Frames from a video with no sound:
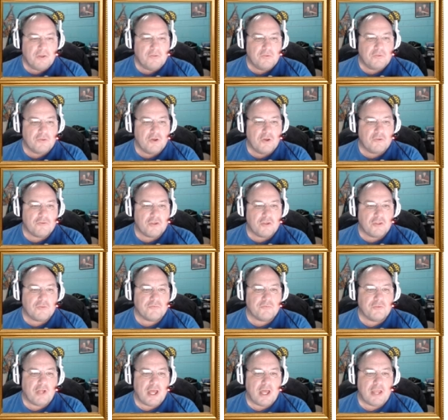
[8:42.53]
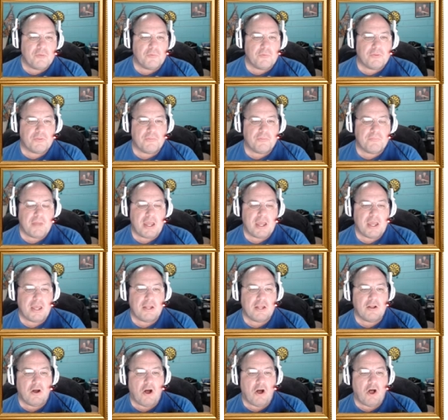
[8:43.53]
Those on the flight with the
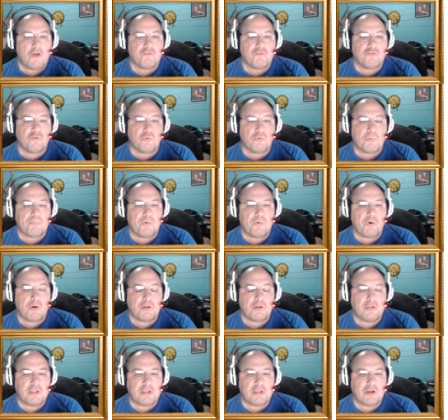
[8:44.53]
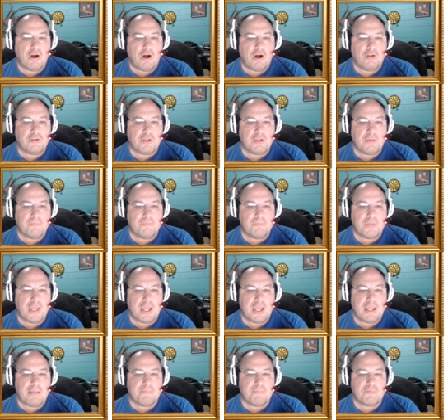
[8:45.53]
man also reportedly called him
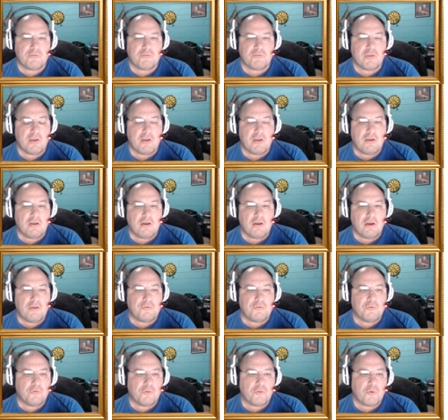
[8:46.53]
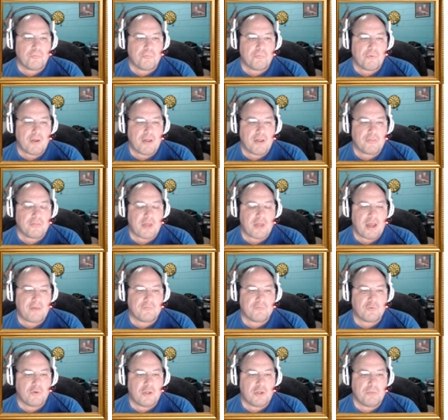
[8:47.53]
names under their breath
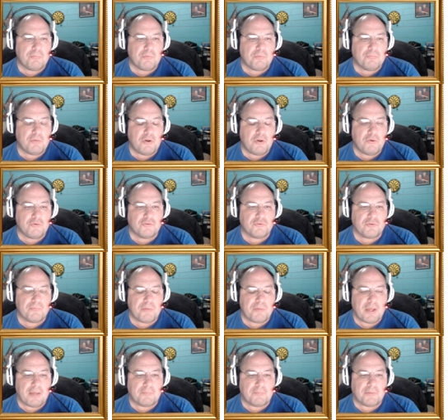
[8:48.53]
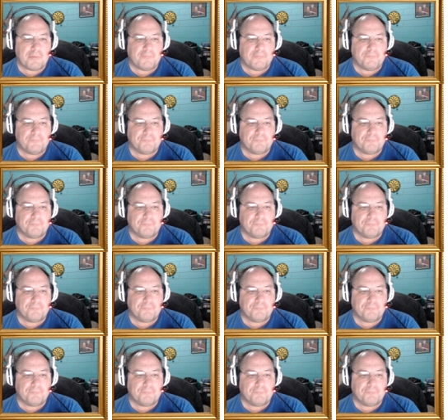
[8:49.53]
after he proposed the payment.